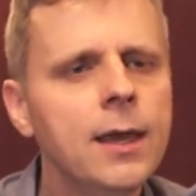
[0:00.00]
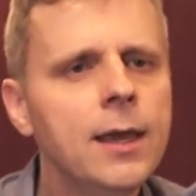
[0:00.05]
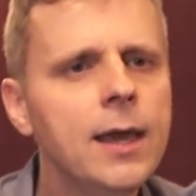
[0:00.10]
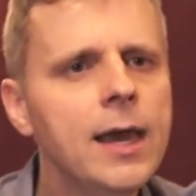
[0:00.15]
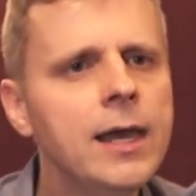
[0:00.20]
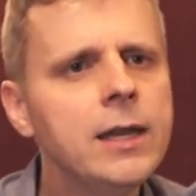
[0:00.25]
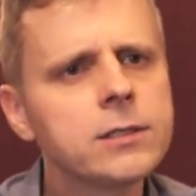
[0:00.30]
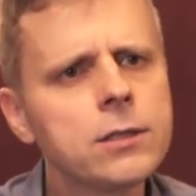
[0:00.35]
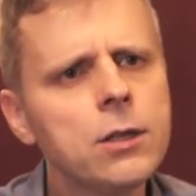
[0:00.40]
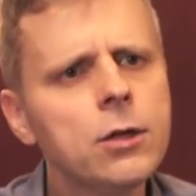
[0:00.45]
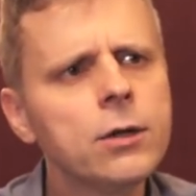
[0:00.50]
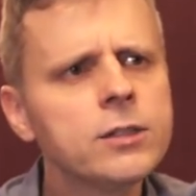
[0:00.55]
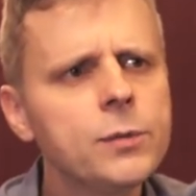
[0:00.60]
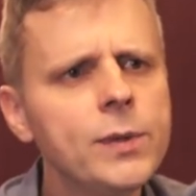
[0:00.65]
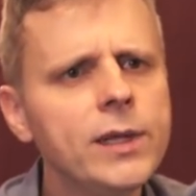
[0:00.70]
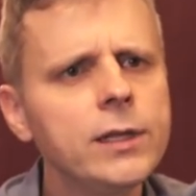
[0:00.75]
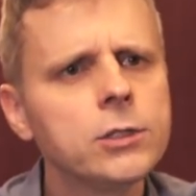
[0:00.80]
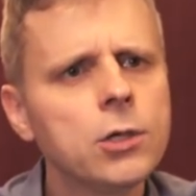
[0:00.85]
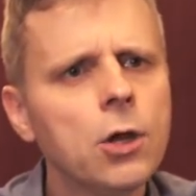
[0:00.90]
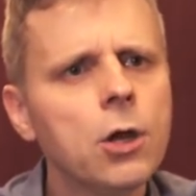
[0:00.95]
And as long as we
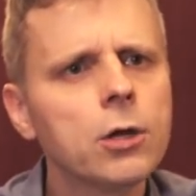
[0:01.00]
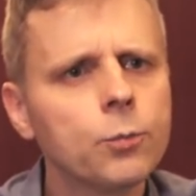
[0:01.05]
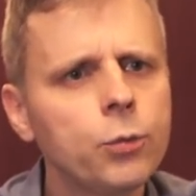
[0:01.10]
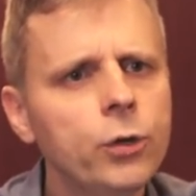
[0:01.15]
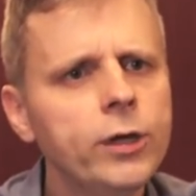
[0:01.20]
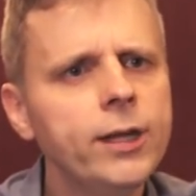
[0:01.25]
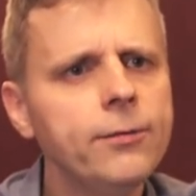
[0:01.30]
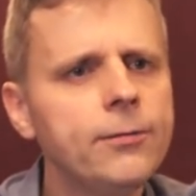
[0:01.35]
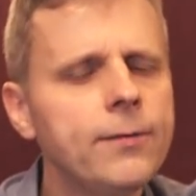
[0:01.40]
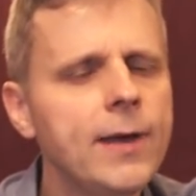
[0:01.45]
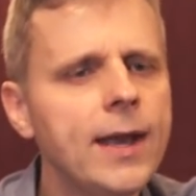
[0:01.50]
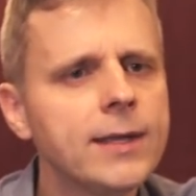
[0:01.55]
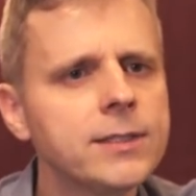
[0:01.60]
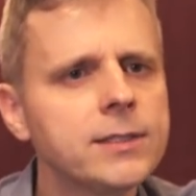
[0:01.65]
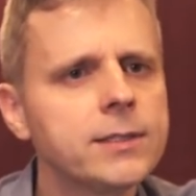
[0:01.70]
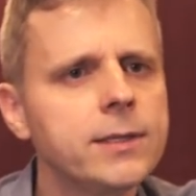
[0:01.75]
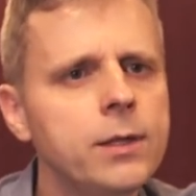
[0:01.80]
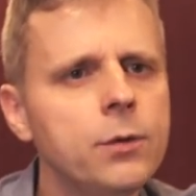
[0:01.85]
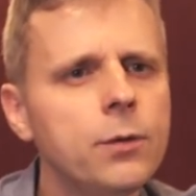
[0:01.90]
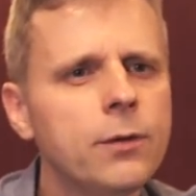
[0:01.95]
can talk pretty
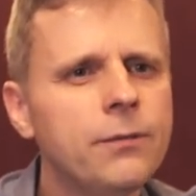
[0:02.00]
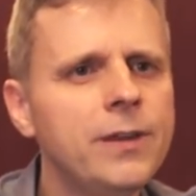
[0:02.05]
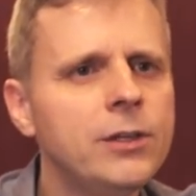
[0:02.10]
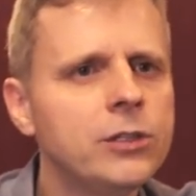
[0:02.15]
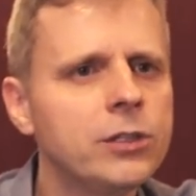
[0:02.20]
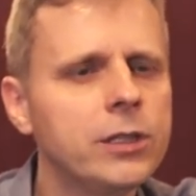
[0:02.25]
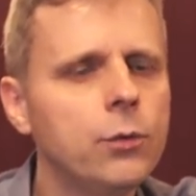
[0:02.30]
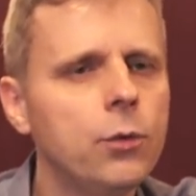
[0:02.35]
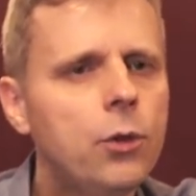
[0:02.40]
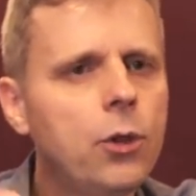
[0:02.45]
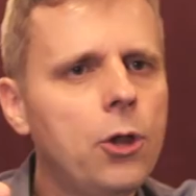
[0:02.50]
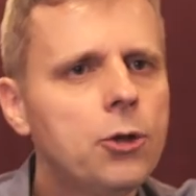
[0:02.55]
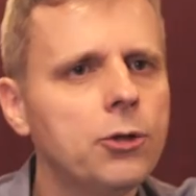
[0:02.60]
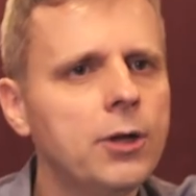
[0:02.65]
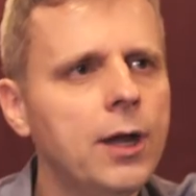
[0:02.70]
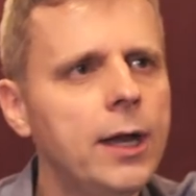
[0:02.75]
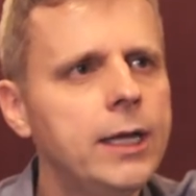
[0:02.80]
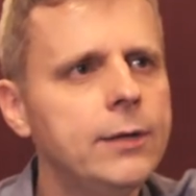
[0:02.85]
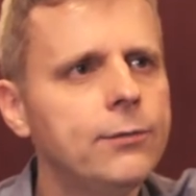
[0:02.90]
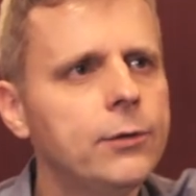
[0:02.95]
fast, then eventually we'll all
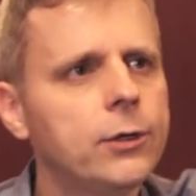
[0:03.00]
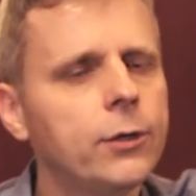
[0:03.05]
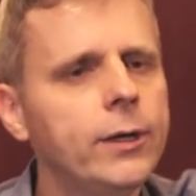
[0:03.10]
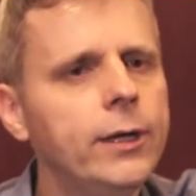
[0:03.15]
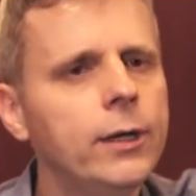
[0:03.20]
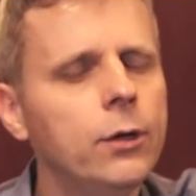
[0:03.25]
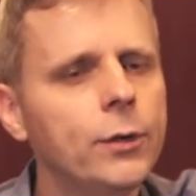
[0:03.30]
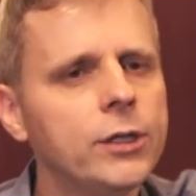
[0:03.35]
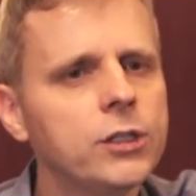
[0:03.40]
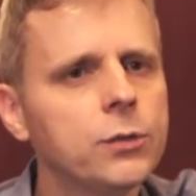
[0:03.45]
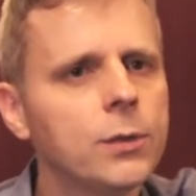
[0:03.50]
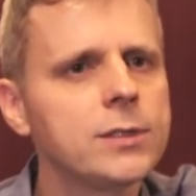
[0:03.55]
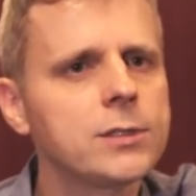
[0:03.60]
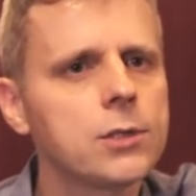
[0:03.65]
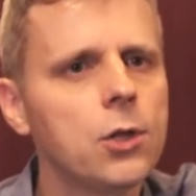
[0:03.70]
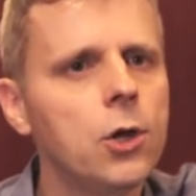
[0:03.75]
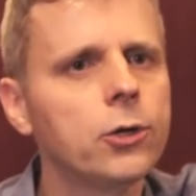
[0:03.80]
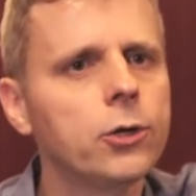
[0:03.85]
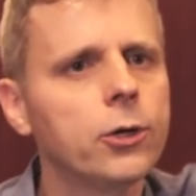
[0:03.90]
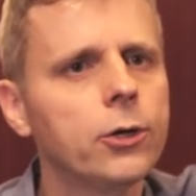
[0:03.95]
kind of agree on which one's
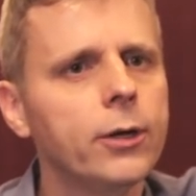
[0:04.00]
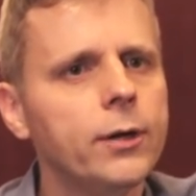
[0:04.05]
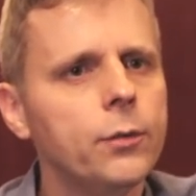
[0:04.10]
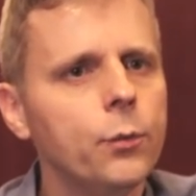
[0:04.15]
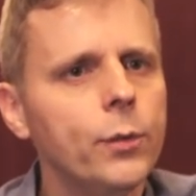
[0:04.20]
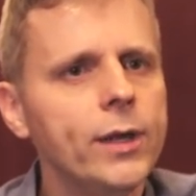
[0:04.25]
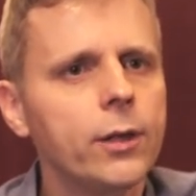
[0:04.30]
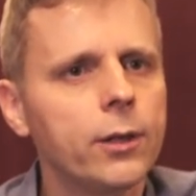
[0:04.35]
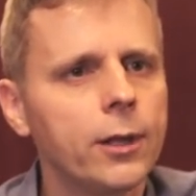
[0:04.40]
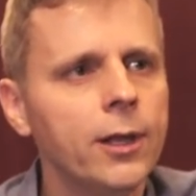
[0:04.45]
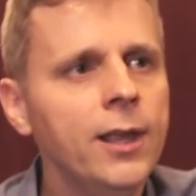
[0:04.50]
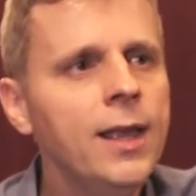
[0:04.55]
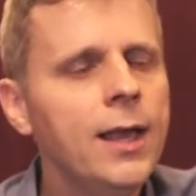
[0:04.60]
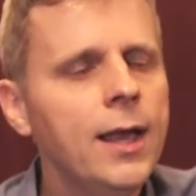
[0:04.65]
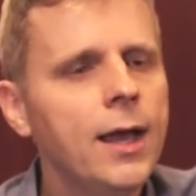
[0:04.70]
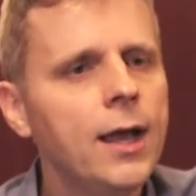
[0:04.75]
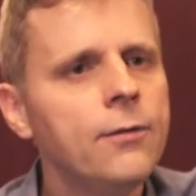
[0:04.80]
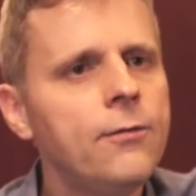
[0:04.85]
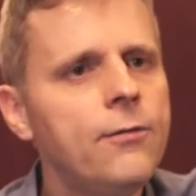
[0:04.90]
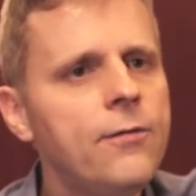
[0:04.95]
longer. And we'll
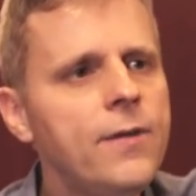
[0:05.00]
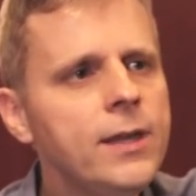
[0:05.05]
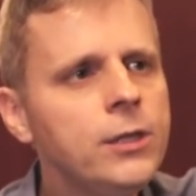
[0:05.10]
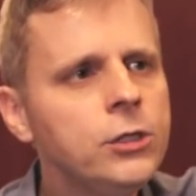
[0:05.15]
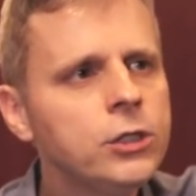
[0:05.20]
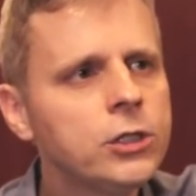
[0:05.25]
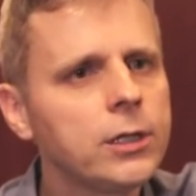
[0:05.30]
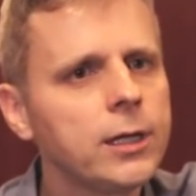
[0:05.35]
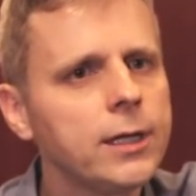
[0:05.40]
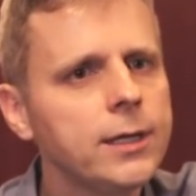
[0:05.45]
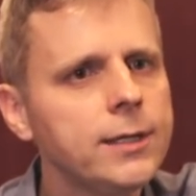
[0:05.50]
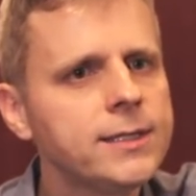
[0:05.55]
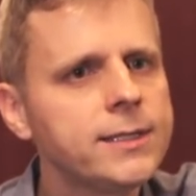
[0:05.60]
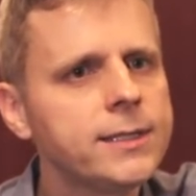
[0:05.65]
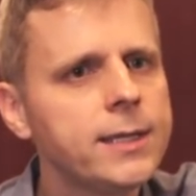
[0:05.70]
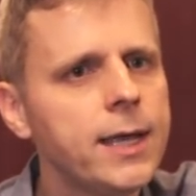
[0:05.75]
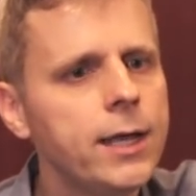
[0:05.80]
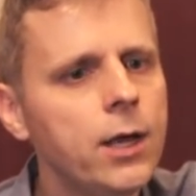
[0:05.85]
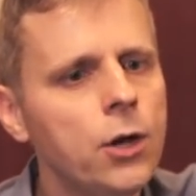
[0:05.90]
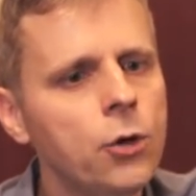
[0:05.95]
eventually
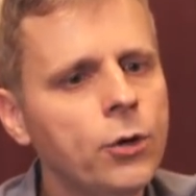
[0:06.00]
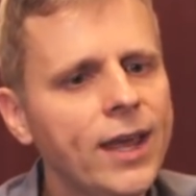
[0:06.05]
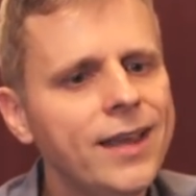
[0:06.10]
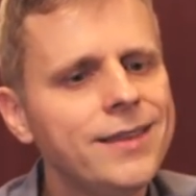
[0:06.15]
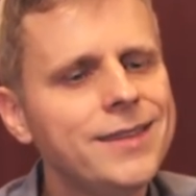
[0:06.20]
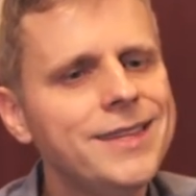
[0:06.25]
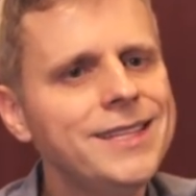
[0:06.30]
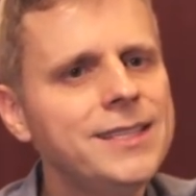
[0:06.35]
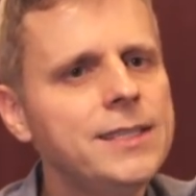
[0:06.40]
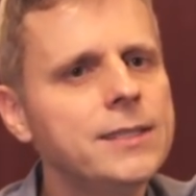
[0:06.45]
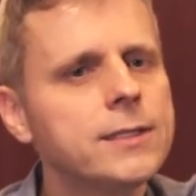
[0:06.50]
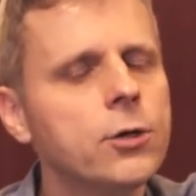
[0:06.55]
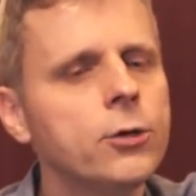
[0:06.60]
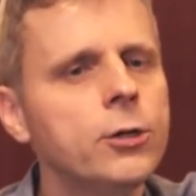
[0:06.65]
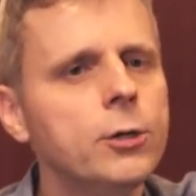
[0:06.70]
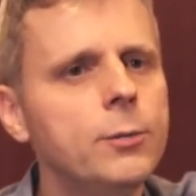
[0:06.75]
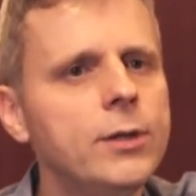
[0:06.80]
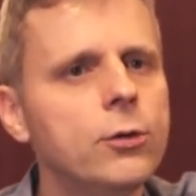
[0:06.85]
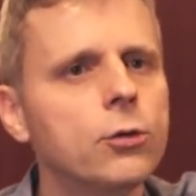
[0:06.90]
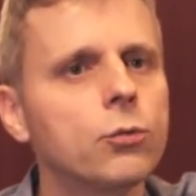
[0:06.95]
say, OK, this is going
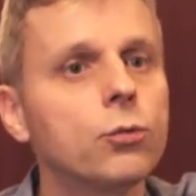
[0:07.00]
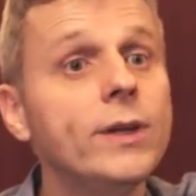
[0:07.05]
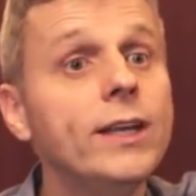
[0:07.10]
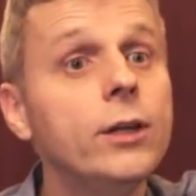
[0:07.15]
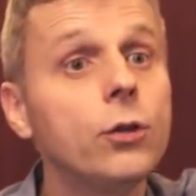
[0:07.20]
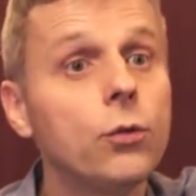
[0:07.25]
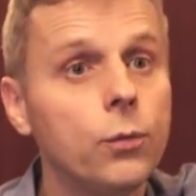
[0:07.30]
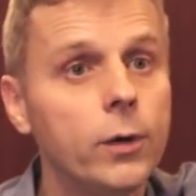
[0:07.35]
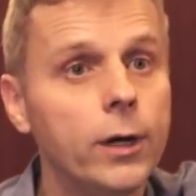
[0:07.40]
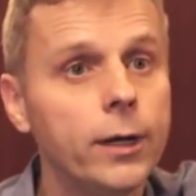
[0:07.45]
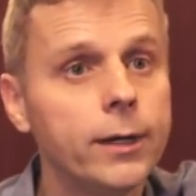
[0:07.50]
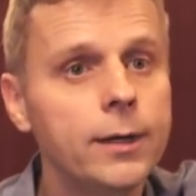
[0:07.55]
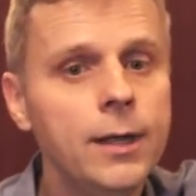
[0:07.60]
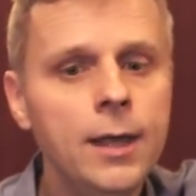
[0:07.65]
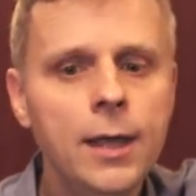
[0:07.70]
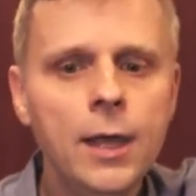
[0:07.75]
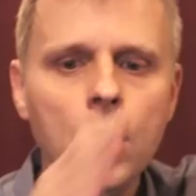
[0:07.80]
to be the real one.